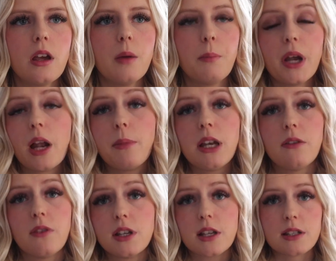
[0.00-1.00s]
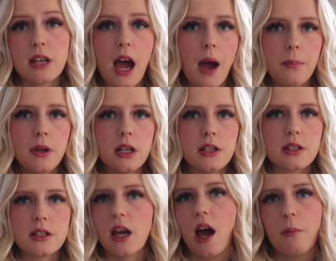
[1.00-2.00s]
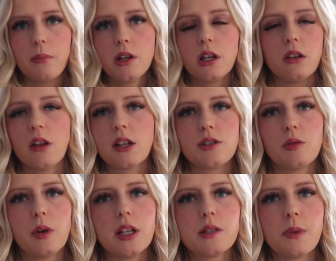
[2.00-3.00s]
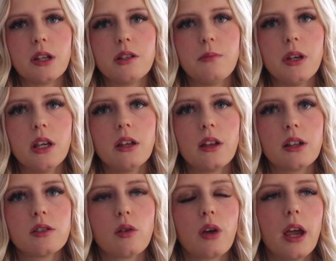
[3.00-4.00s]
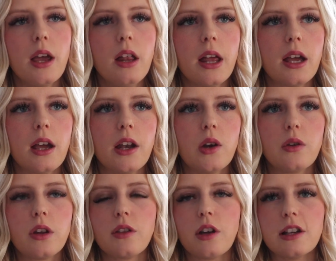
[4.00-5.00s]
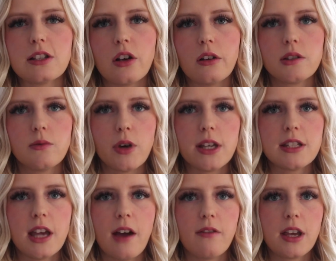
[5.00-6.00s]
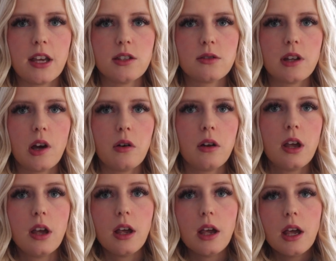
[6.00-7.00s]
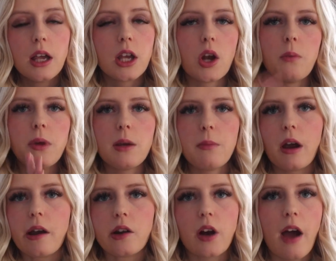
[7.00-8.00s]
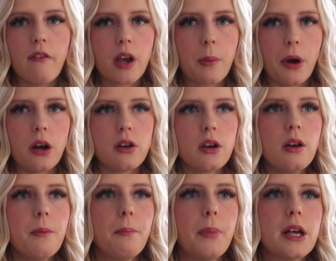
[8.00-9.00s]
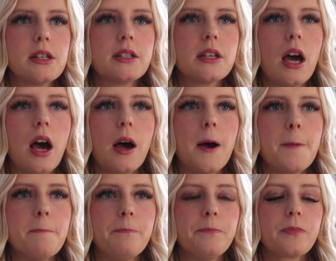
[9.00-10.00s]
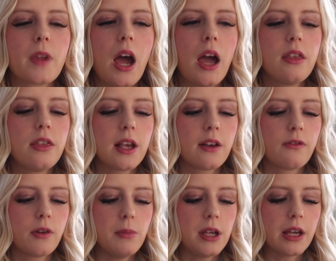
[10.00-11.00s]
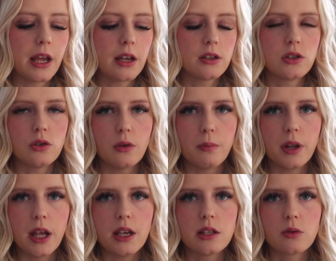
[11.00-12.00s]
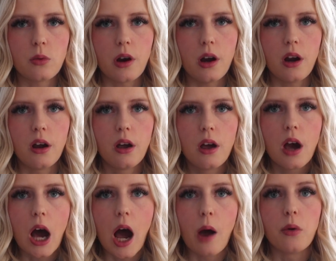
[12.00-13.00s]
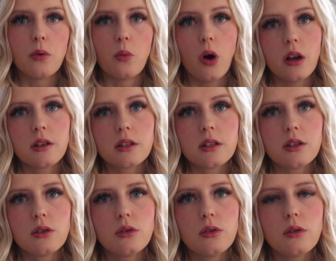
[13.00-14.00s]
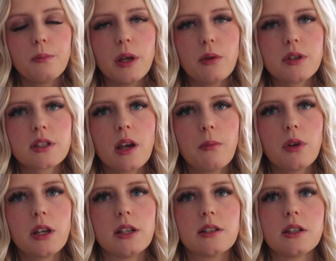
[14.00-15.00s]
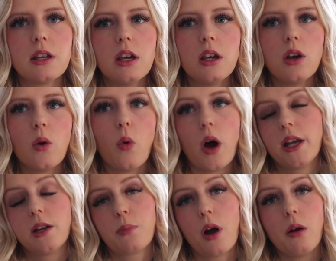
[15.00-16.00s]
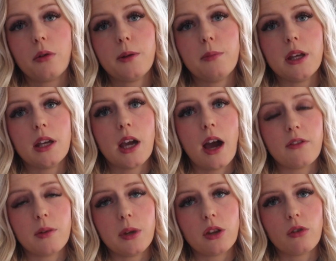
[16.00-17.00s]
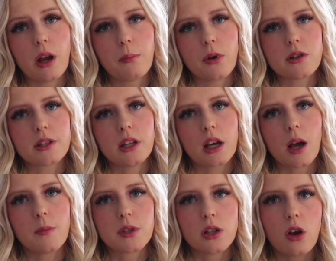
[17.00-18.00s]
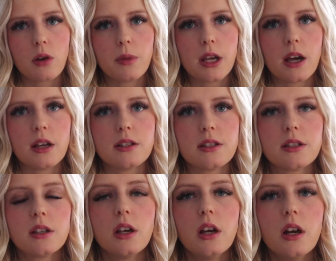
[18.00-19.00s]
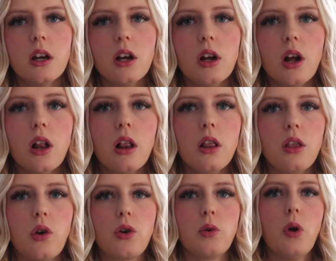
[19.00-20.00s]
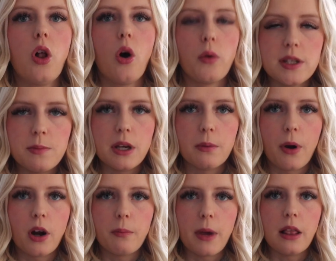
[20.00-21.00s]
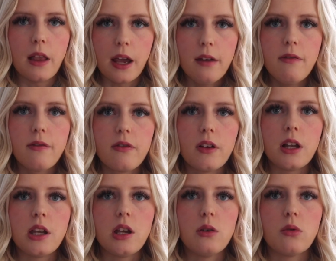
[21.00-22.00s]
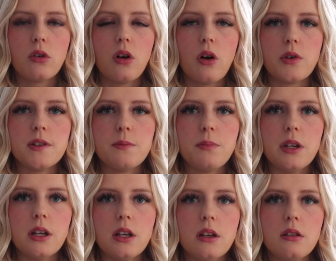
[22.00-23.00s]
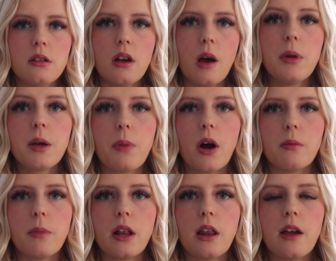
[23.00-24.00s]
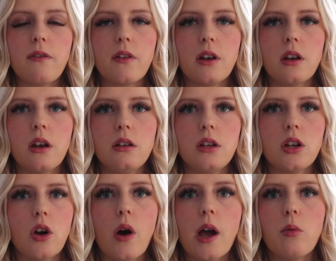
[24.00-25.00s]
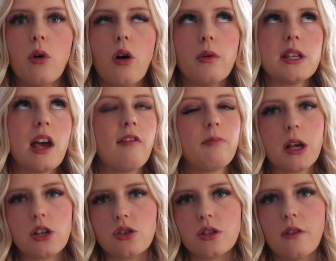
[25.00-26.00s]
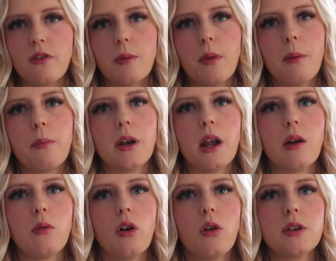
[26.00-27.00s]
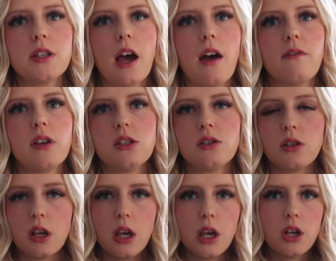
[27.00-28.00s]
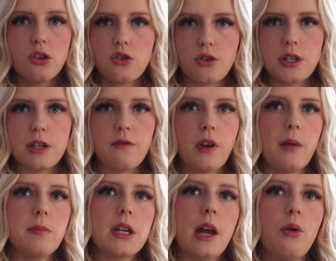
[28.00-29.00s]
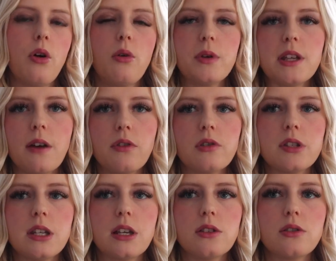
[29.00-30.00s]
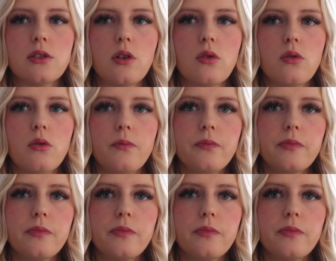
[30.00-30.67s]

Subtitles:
But I mean, if it doesn't happen, it doesn't happen, and that's the way it's meant to be, and that's okay. Like, I know that there is lots of ways to have kids without, being married or having a partner, but I think for me to get into a place where I would want to be with someone is, one, it'd probably have to be the right person that comes along, because Logan will always be a part of my life, and he will always be a big part of my life, and, I will always have pictures of him up, and I will always have his jersey framed, and I will always have those things. So